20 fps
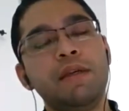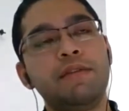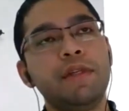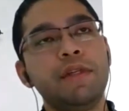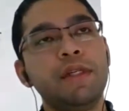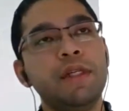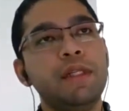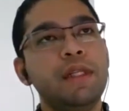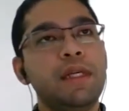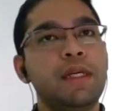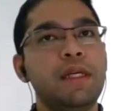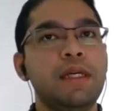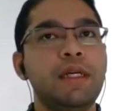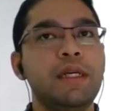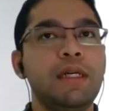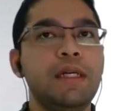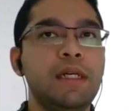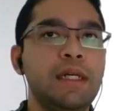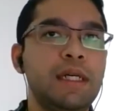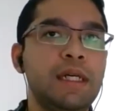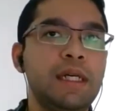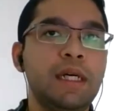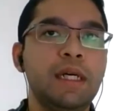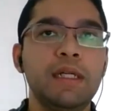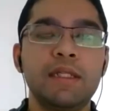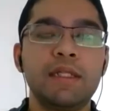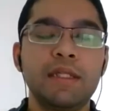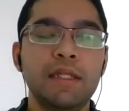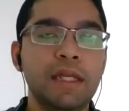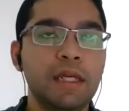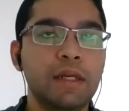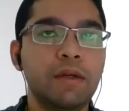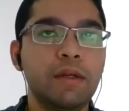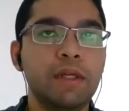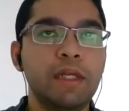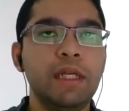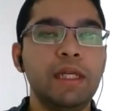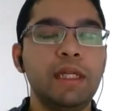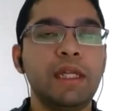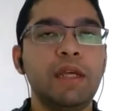Okay, so
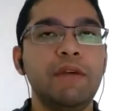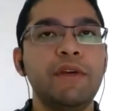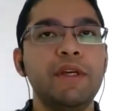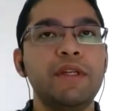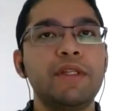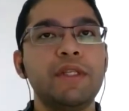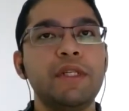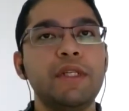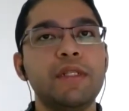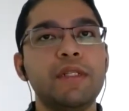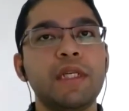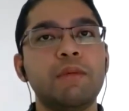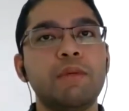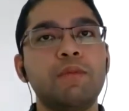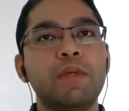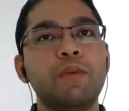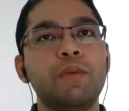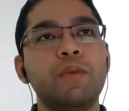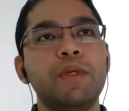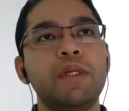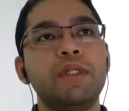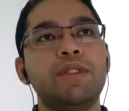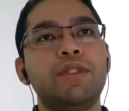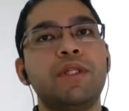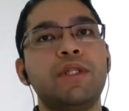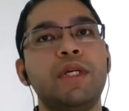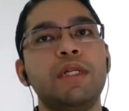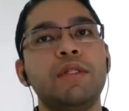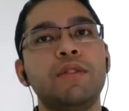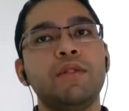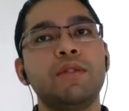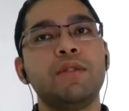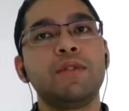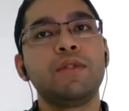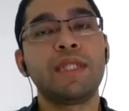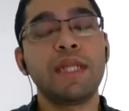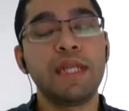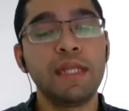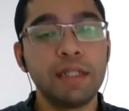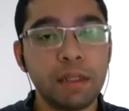in any field, I believe in
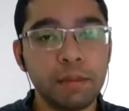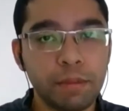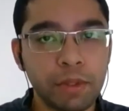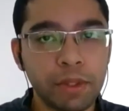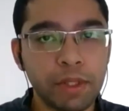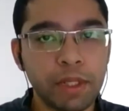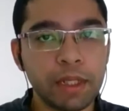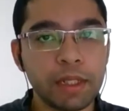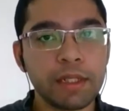any field,